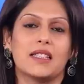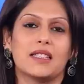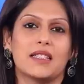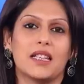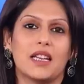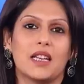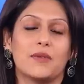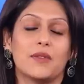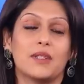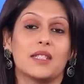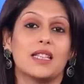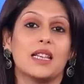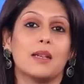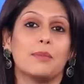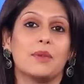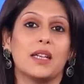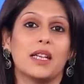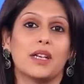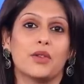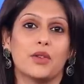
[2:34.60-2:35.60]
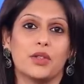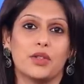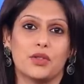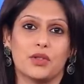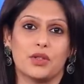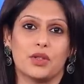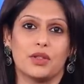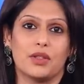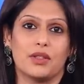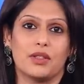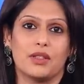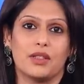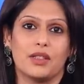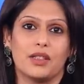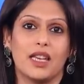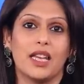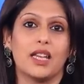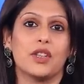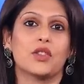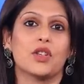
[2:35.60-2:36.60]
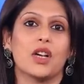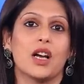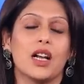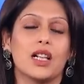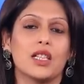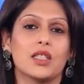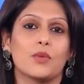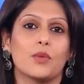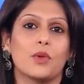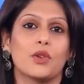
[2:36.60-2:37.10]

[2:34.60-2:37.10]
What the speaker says: itself is deeply Christian. King Charles